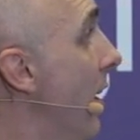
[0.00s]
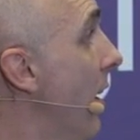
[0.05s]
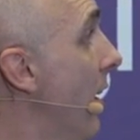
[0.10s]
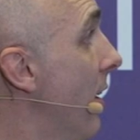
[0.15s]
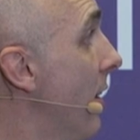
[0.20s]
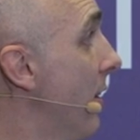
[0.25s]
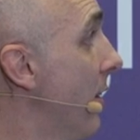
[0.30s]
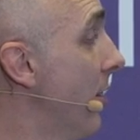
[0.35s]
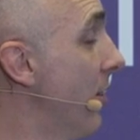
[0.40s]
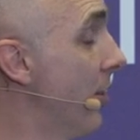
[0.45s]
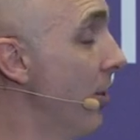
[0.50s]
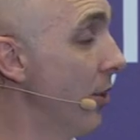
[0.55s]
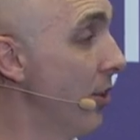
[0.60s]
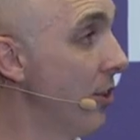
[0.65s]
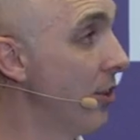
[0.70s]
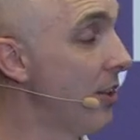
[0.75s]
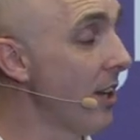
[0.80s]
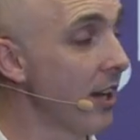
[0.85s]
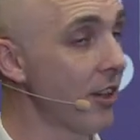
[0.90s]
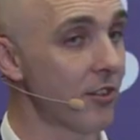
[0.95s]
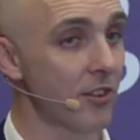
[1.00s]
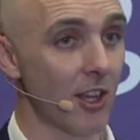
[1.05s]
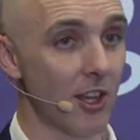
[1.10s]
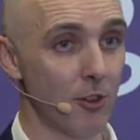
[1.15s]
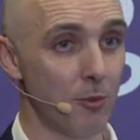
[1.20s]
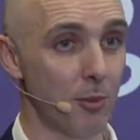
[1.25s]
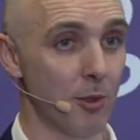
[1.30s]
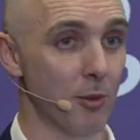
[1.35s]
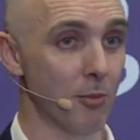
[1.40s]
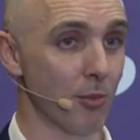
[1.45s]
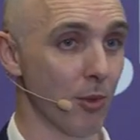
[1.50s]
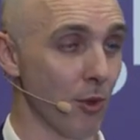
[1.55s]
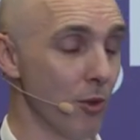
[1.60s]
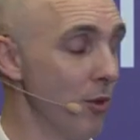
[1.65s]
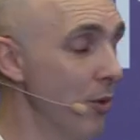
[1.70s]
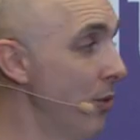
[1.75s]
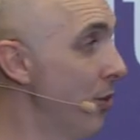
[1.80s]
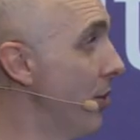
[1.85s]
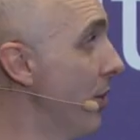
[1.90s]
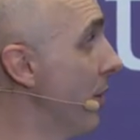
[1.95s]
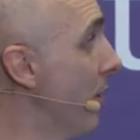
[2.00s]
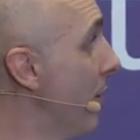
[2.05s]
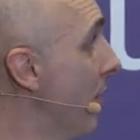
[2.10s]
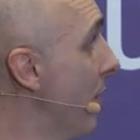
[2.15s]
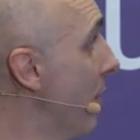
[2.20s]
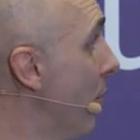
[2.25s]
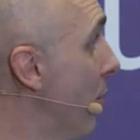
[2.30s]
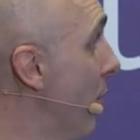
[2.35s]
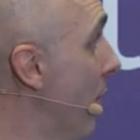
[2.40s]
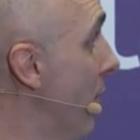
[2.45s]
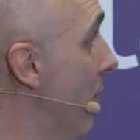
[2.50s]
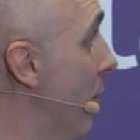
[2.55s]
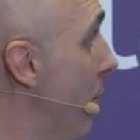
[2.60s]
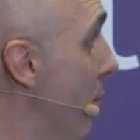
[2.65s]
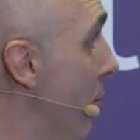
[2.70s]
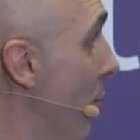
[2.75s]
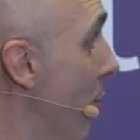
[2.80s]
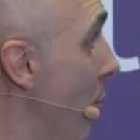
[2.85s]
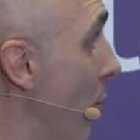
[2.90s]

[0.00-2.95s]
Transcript: uh, the, the text has been improved in, in quite a number